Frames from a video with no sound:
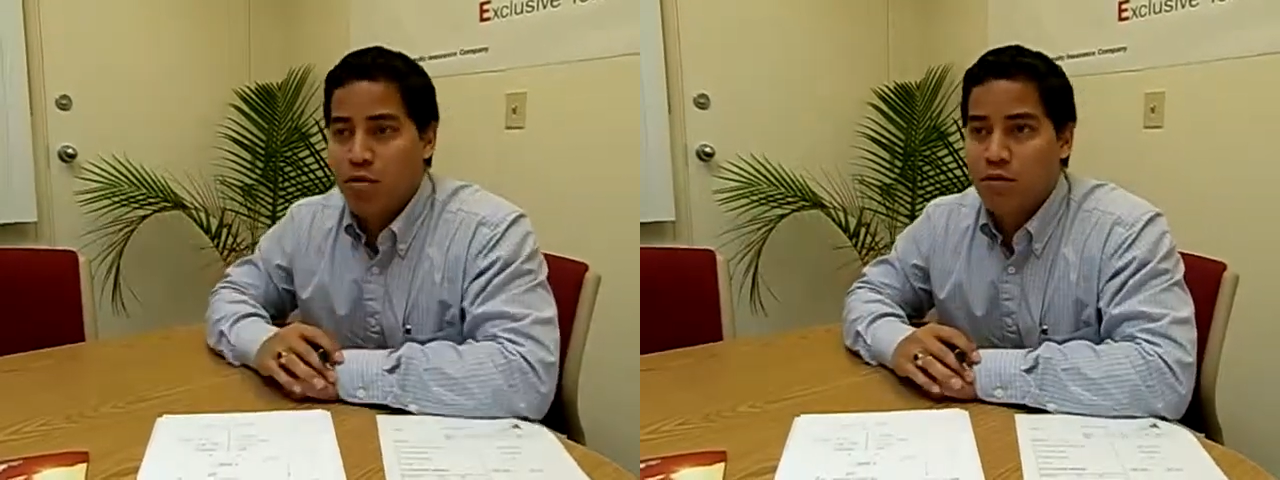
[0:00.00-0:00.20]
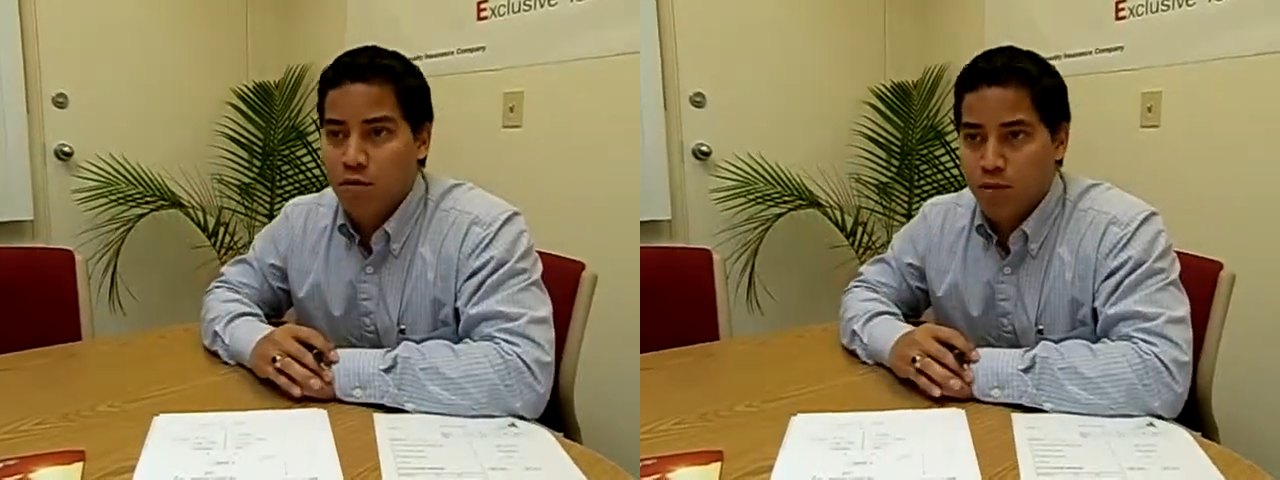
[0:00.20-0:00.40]

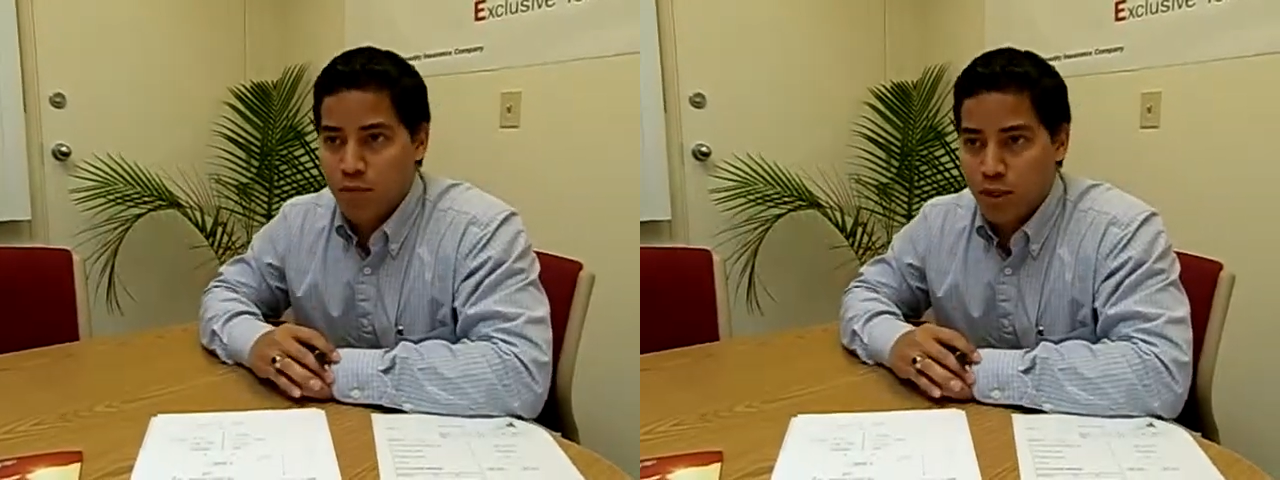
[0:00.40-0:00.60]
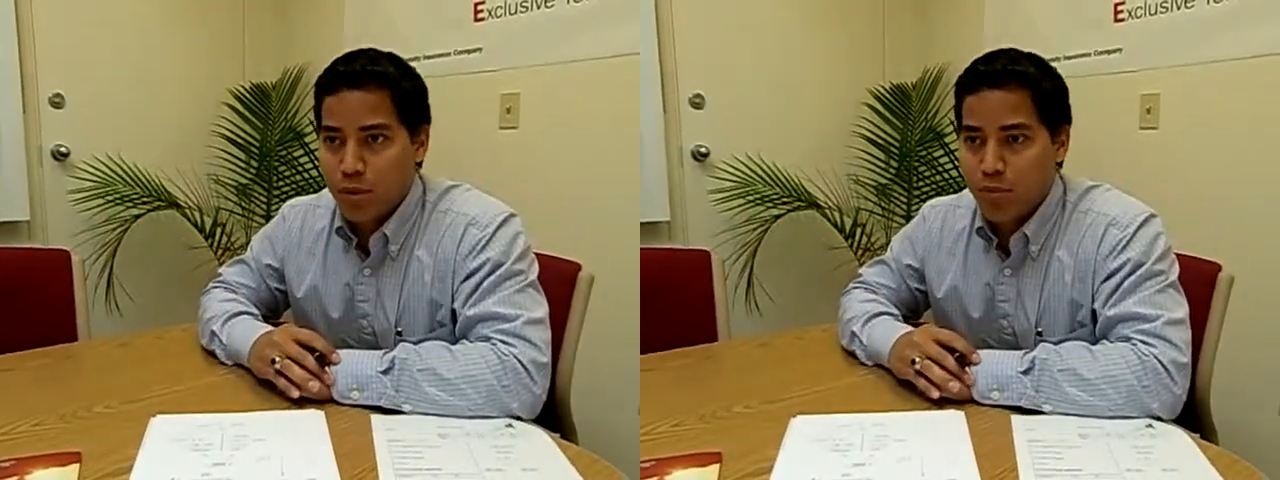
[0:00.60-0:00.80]
of you
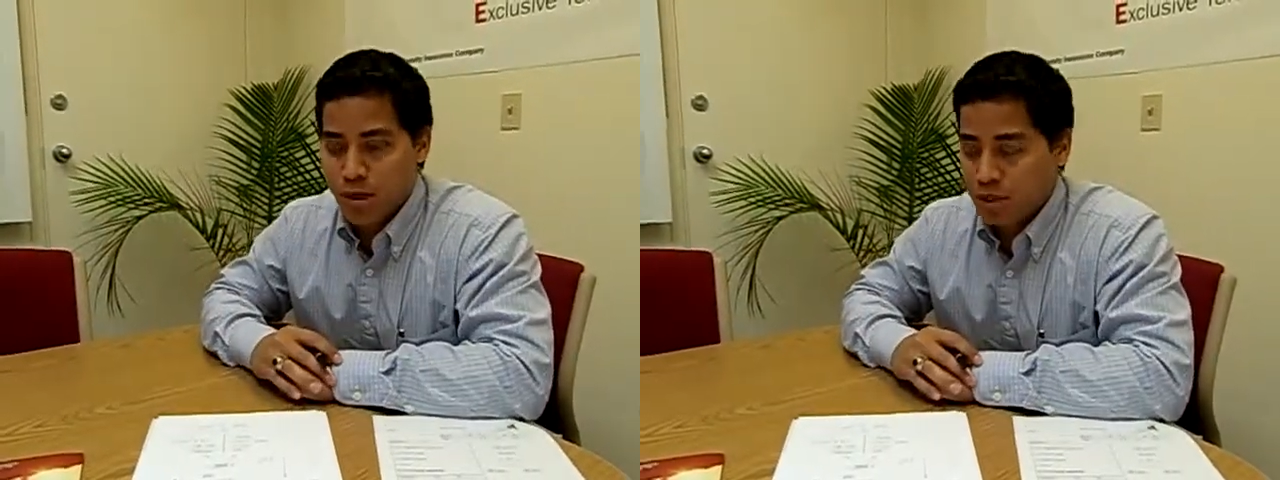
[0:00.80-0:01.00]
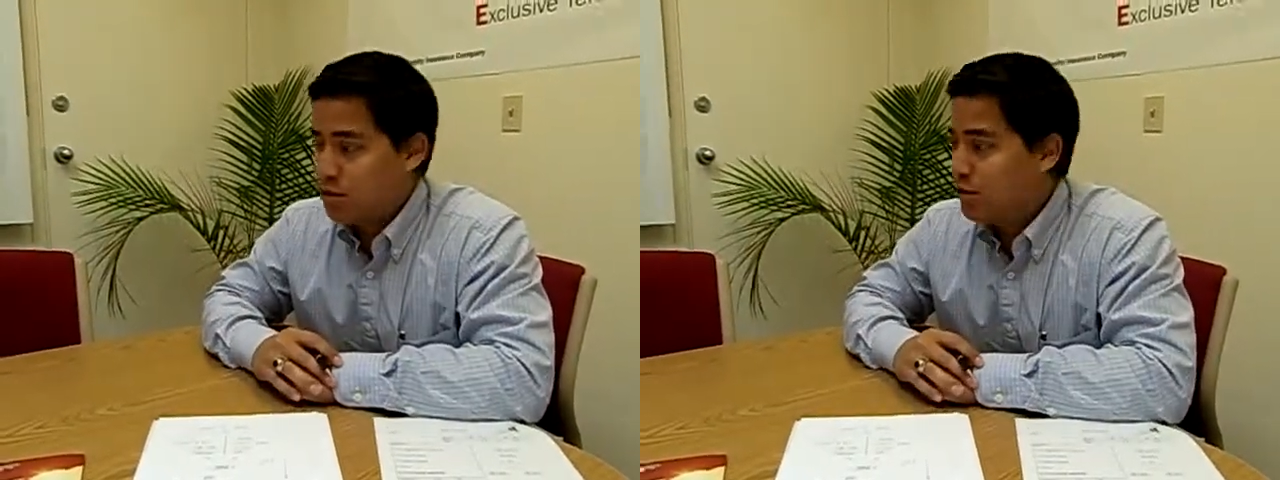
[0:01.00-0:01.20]
bring
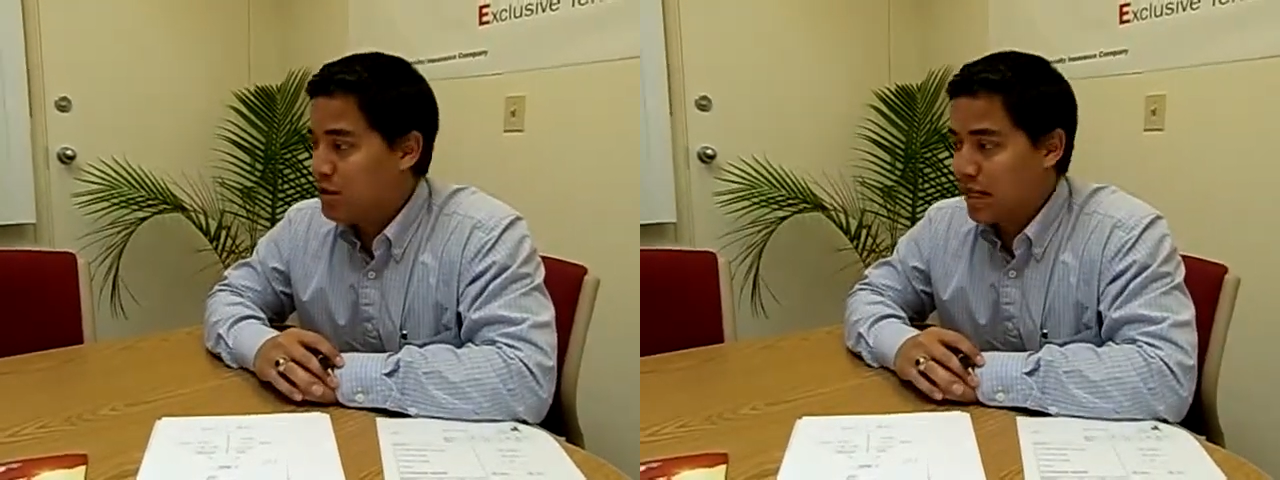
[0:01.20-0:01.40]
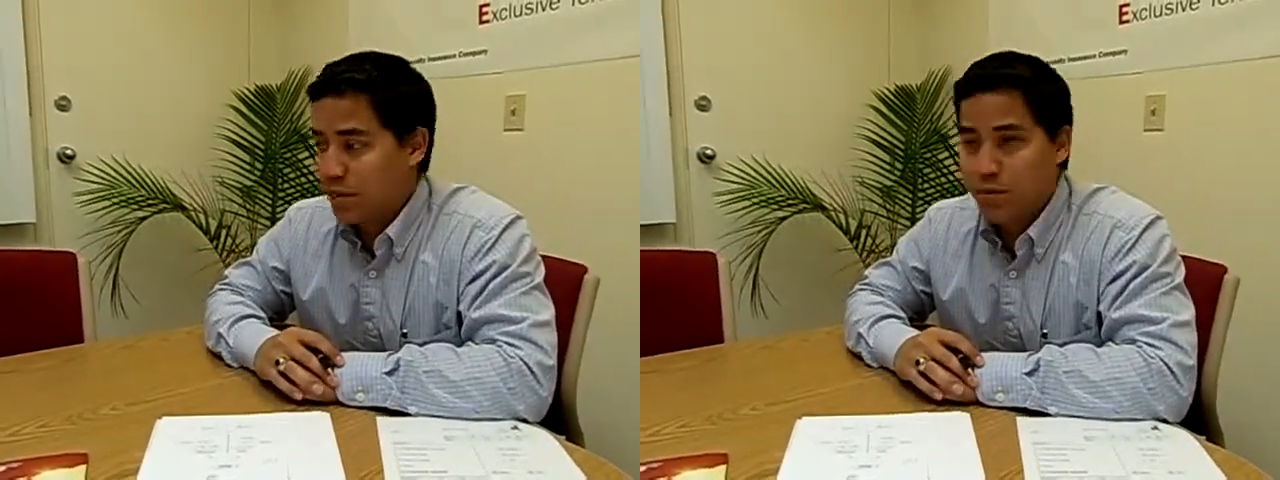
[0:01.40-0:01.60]
money to the
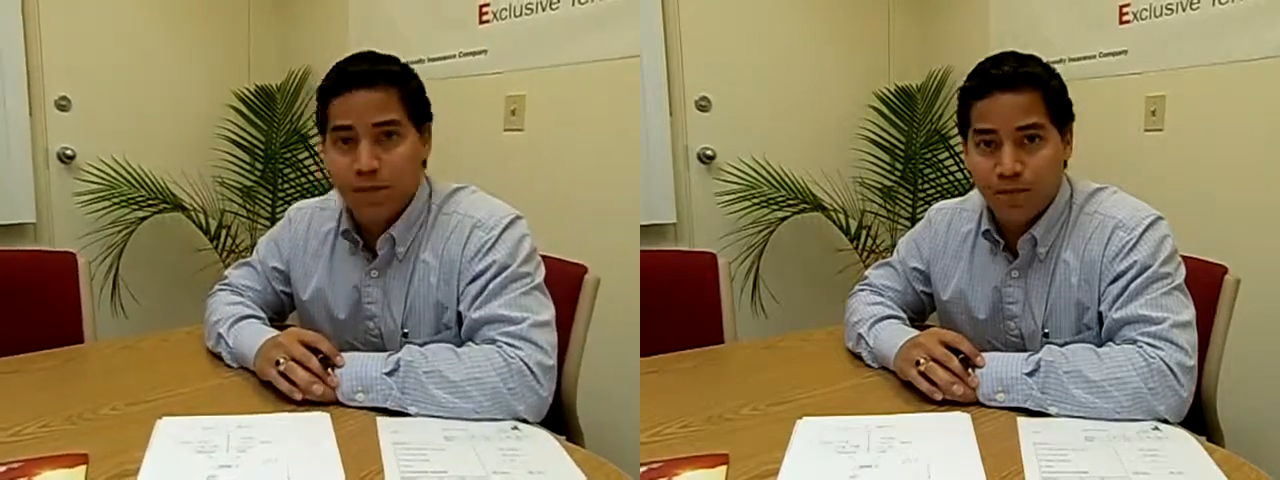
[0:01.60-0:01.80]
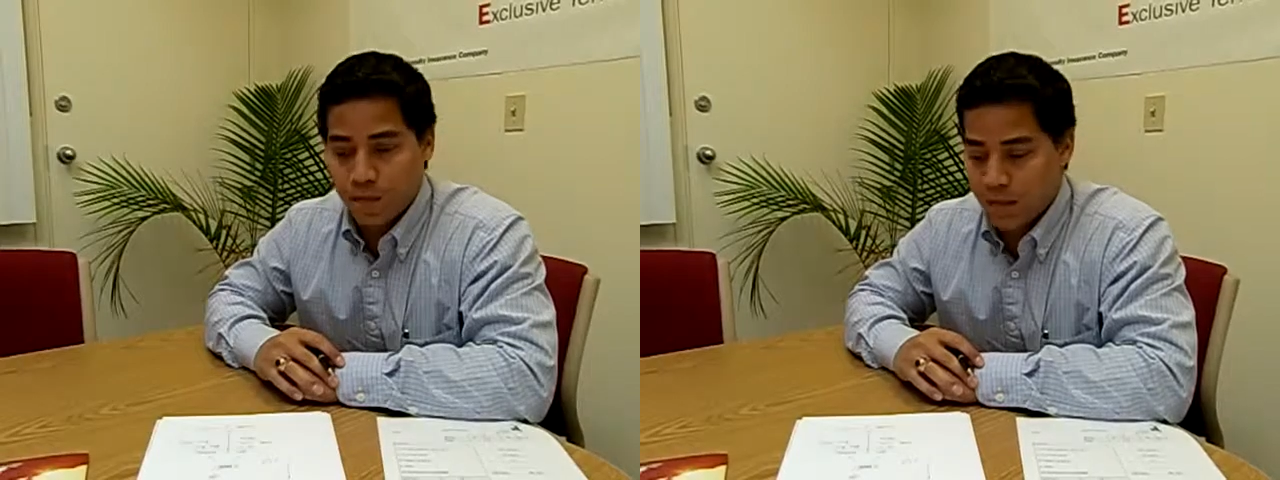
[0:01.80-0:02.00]
table.
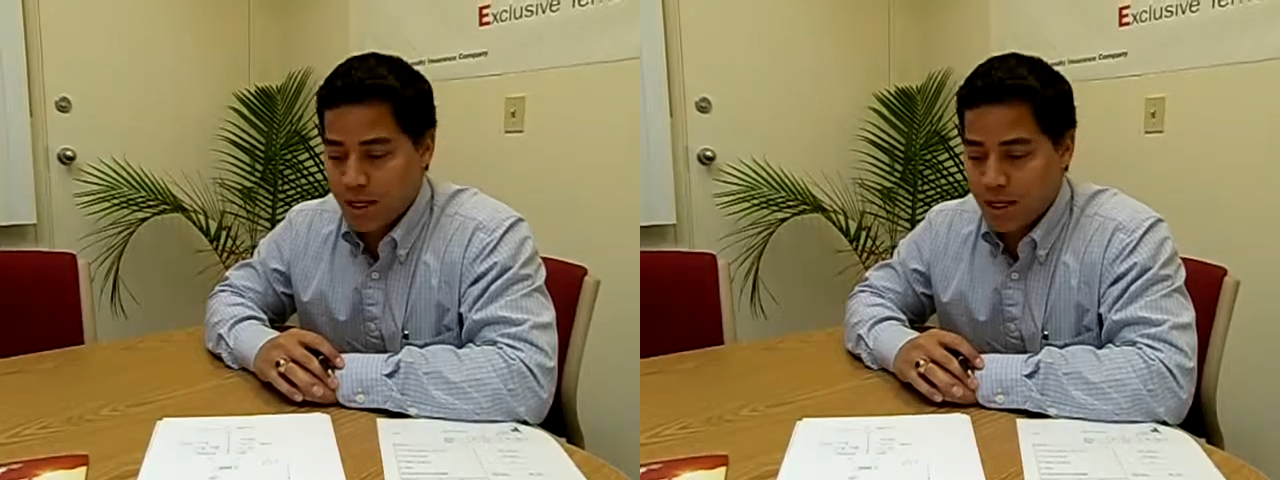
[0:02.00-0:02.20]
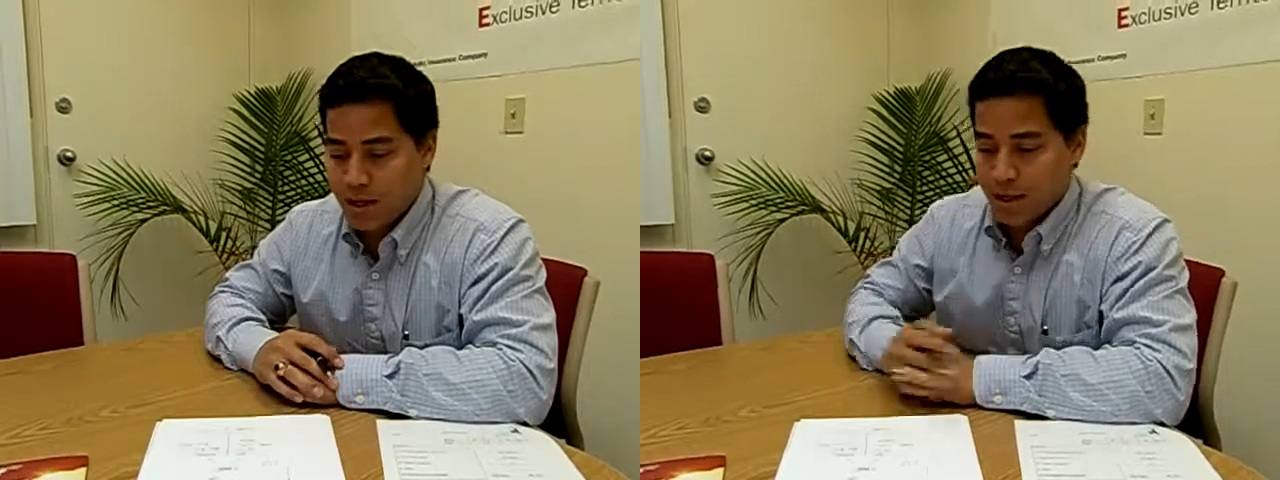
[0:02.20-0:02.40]
Okay?